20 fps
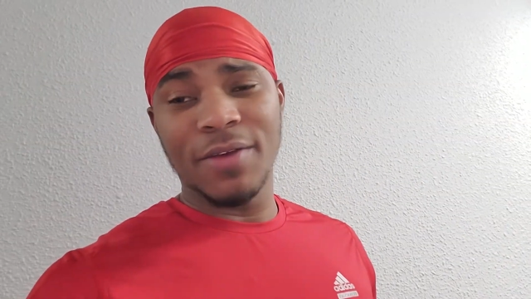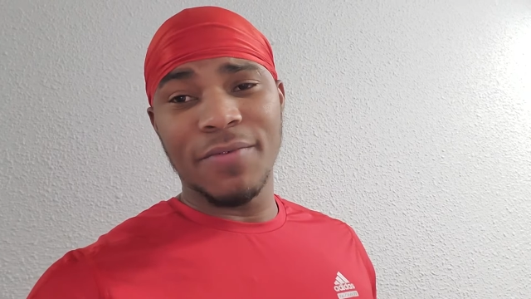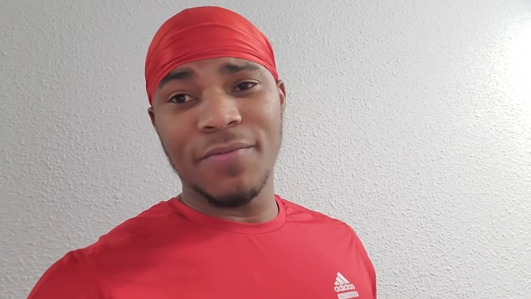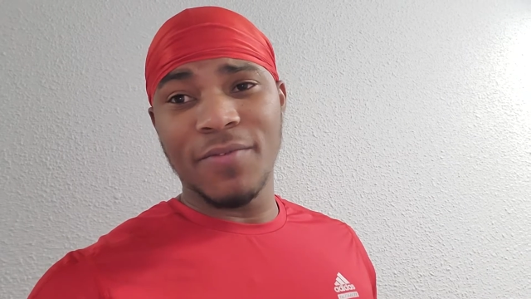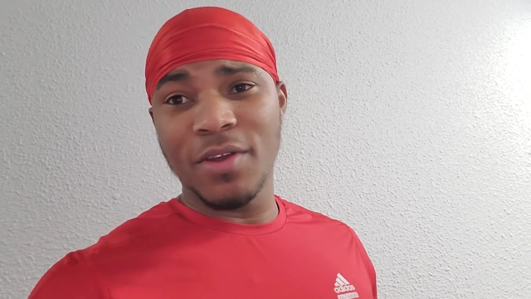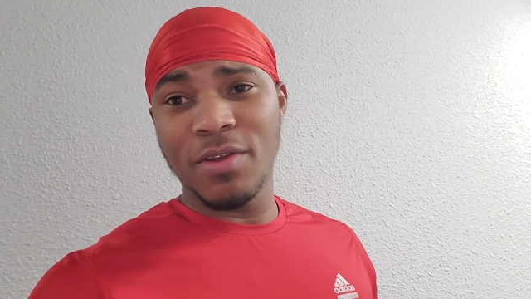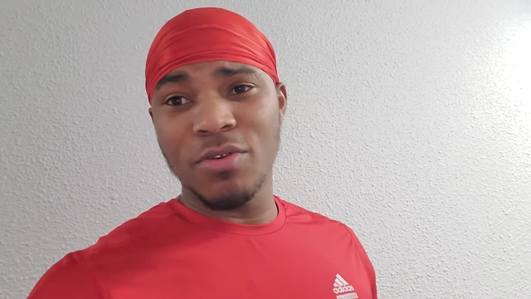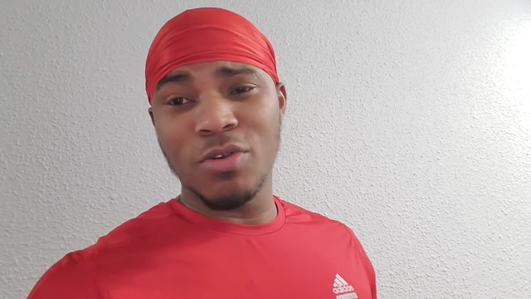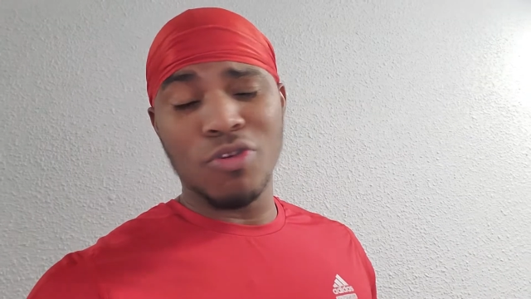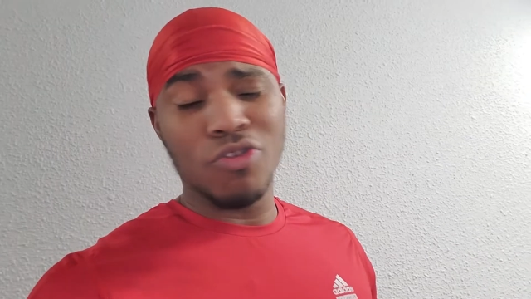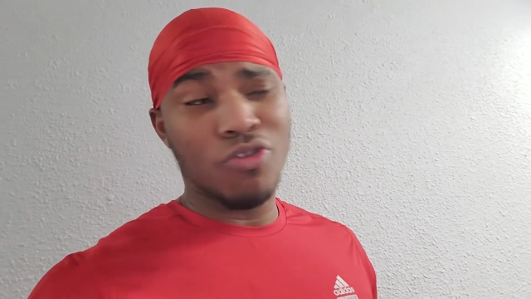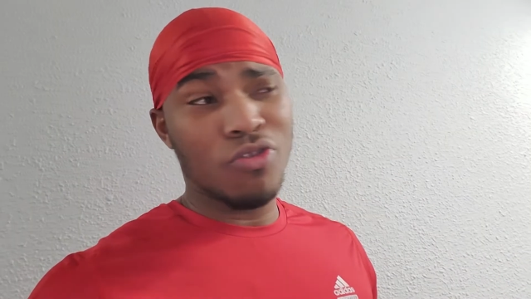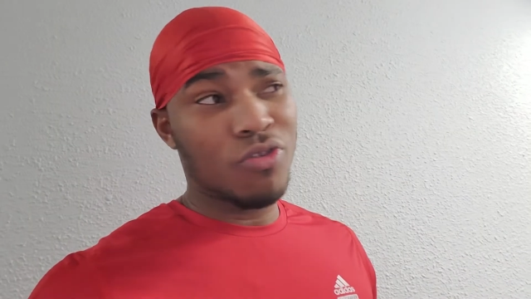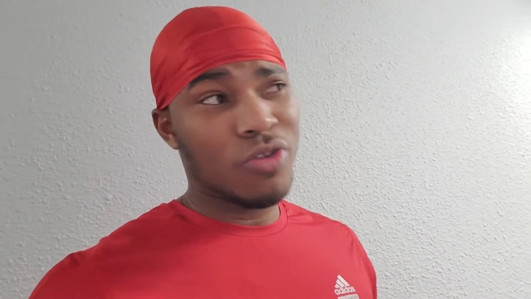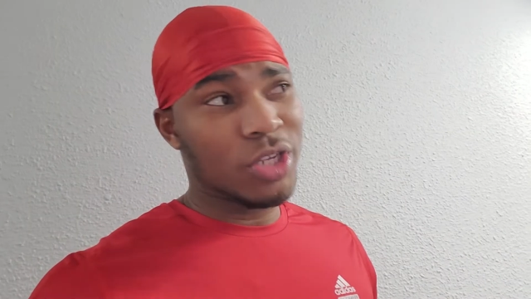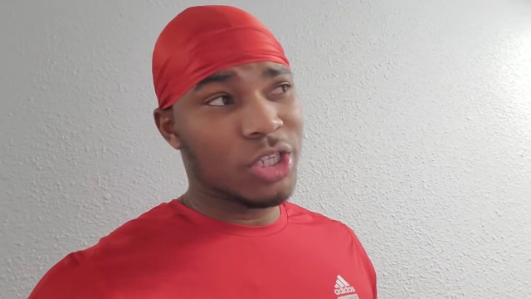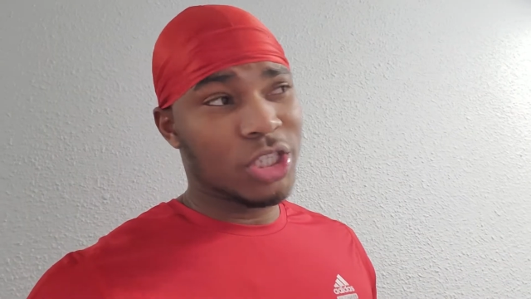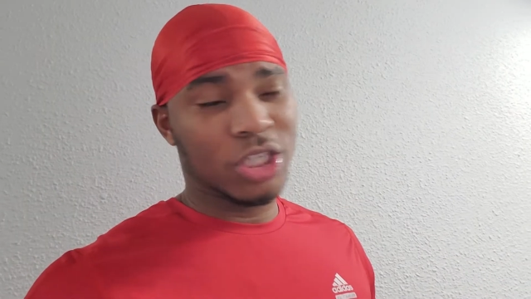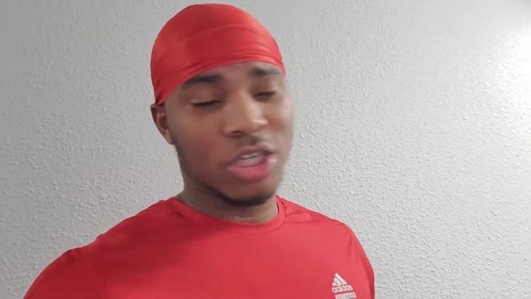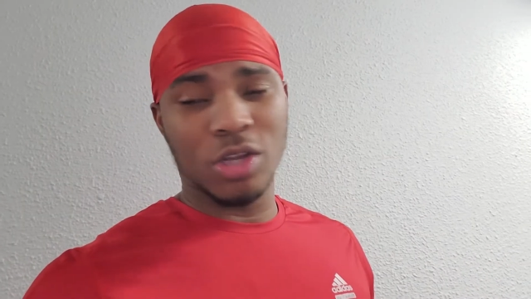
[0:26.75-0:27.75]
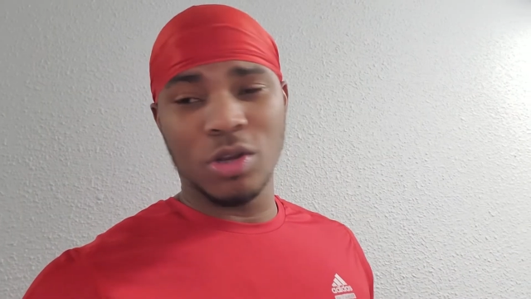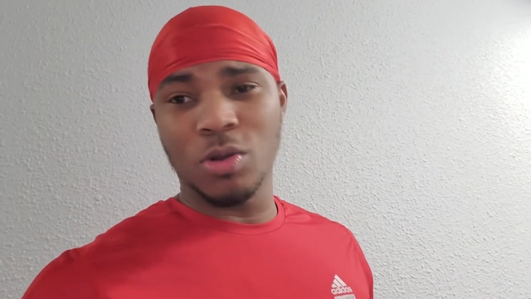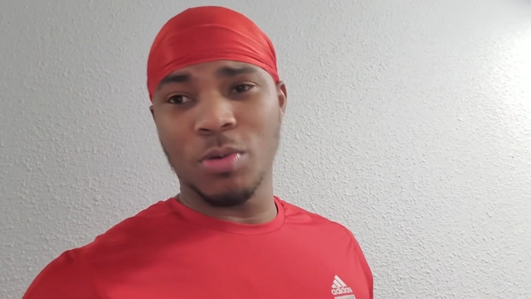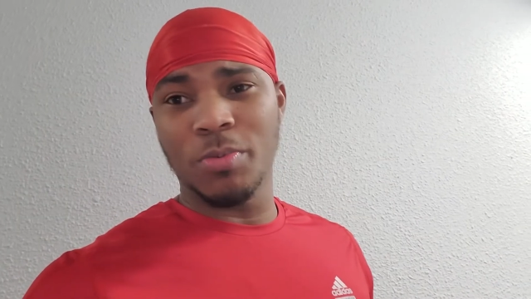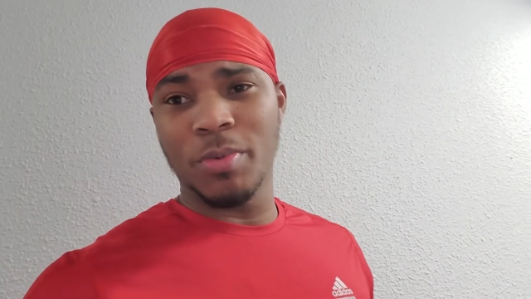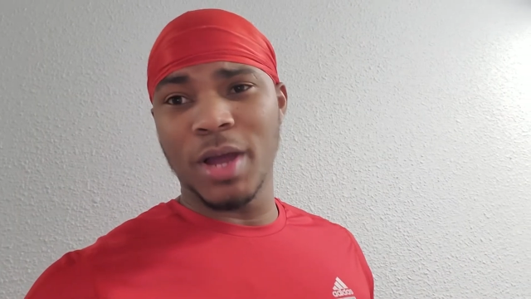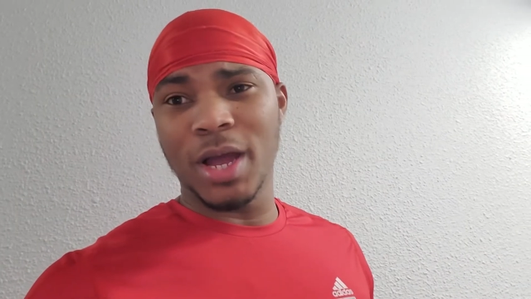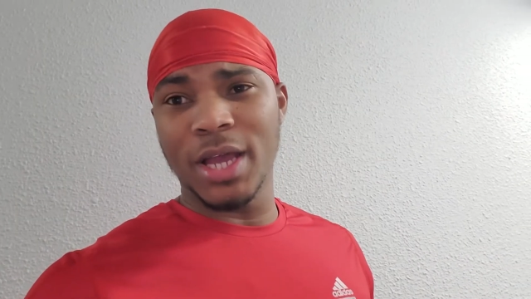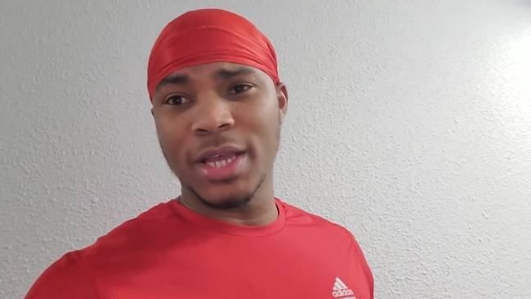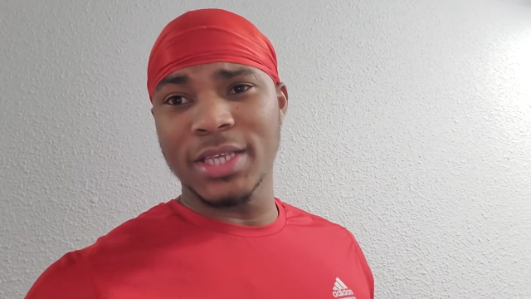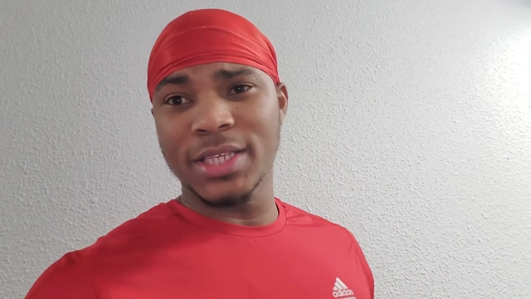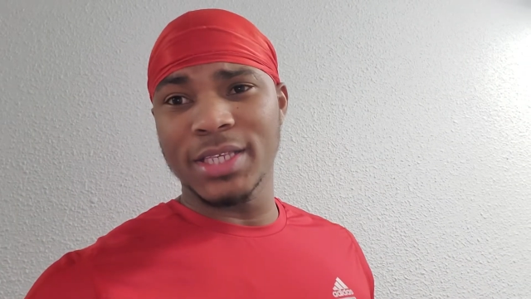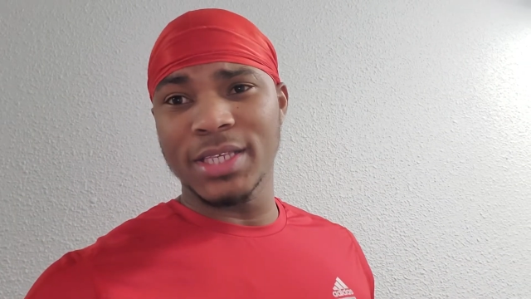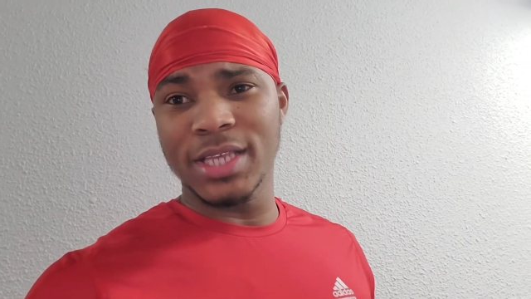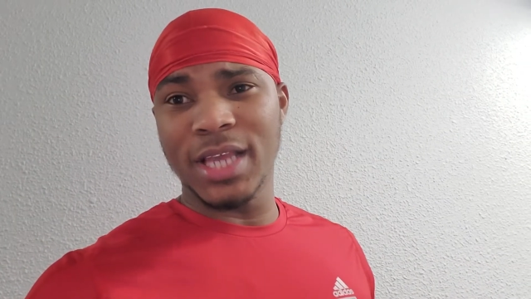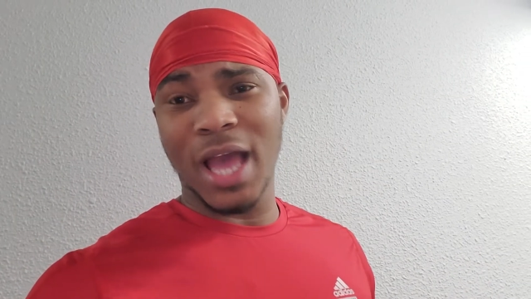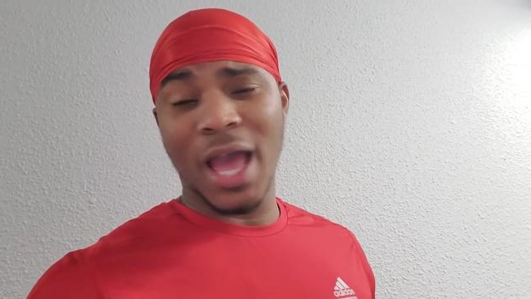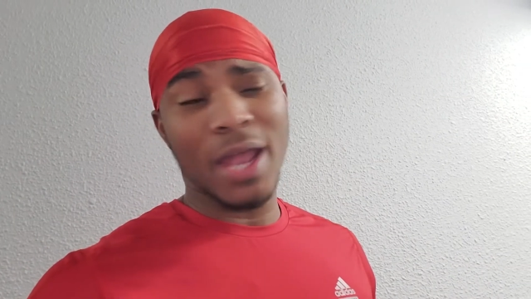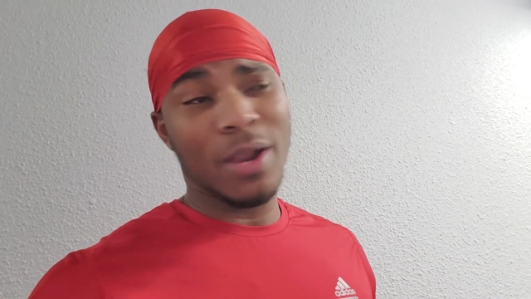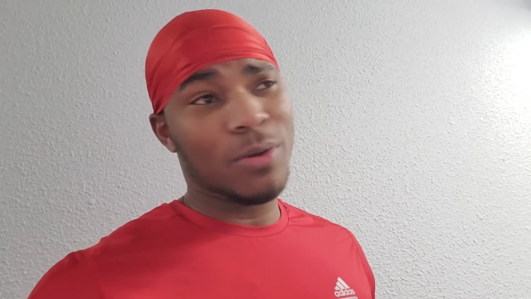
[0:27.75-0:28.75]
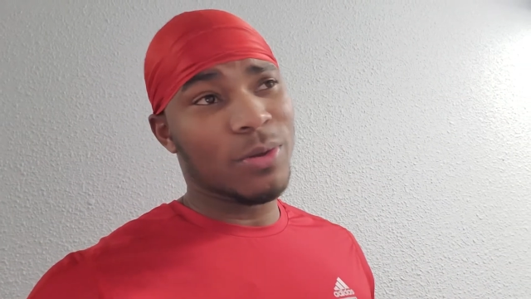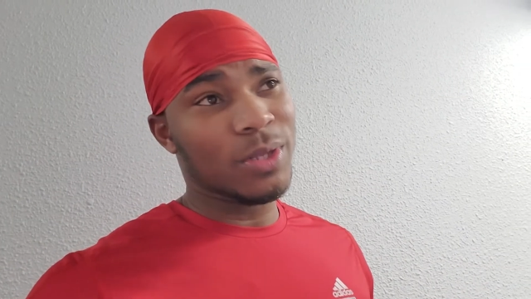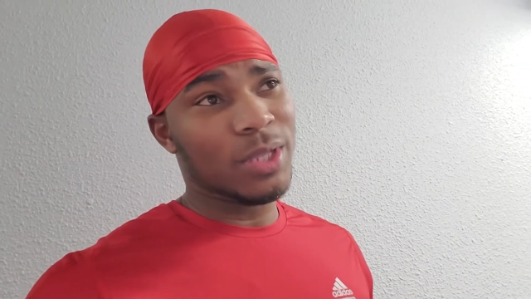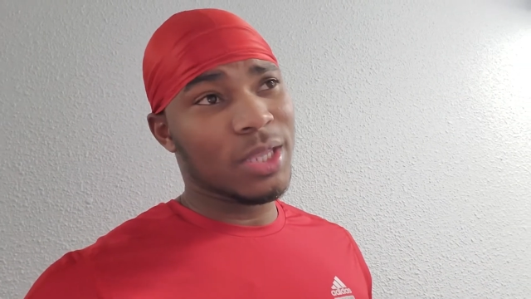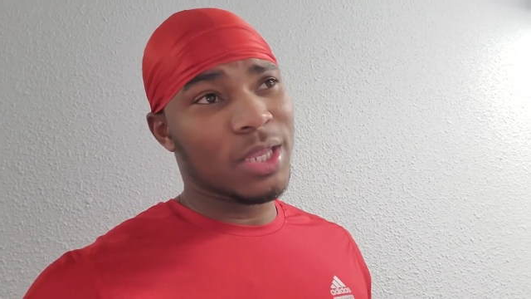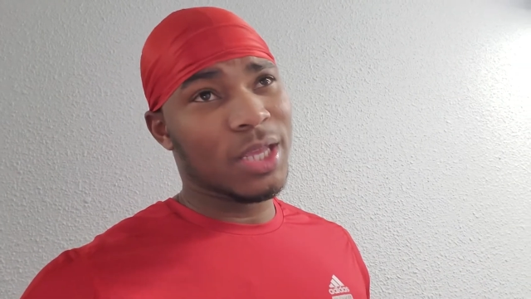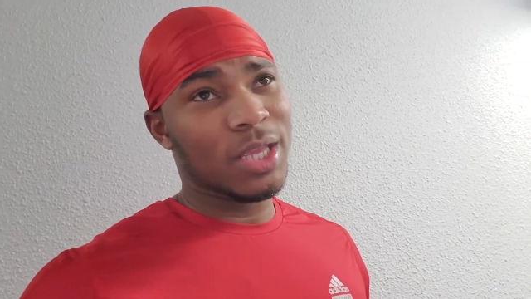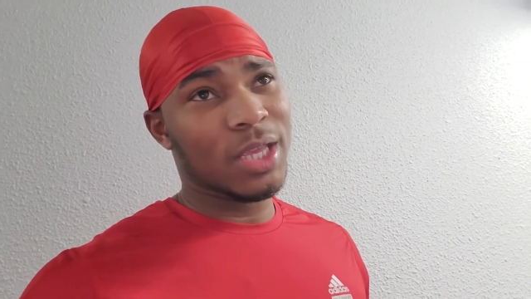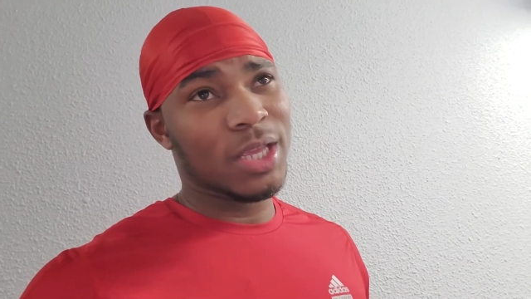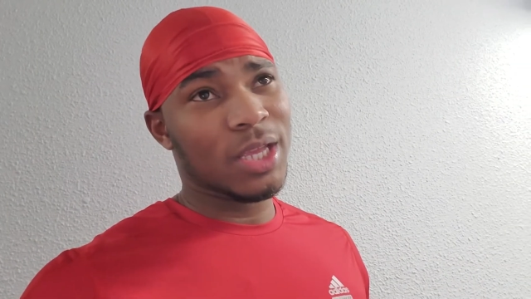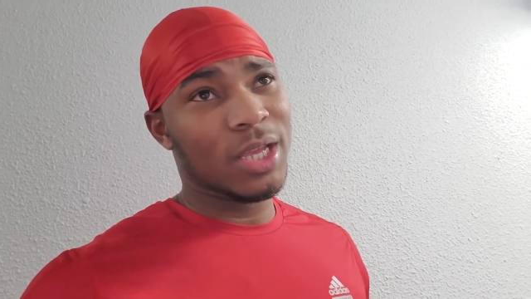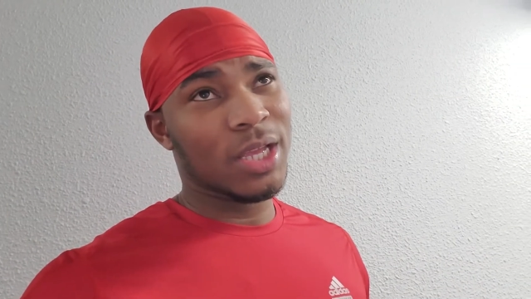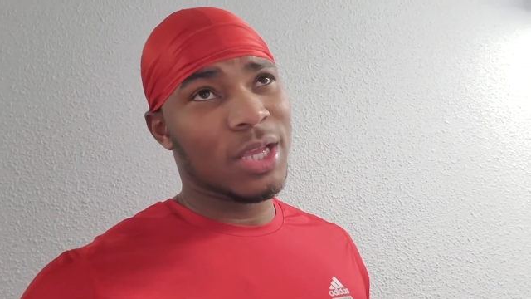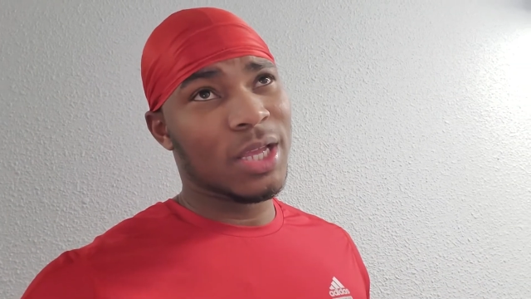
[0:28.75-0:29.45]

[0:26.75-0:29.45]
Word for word: very rich club guys. I don't think